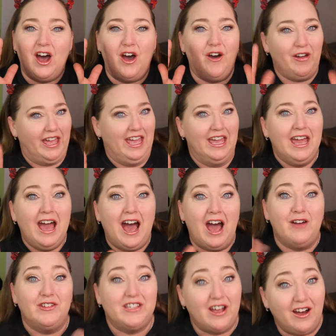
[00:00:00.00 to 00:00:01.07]
okay,
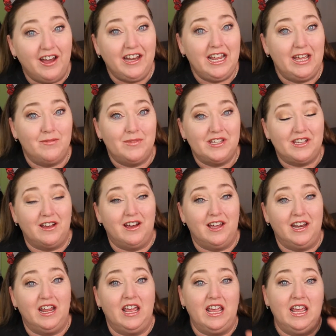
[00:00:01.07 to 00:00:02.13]
I was on
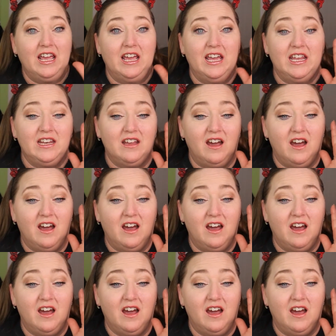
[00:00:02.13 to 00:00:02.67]
Amazon and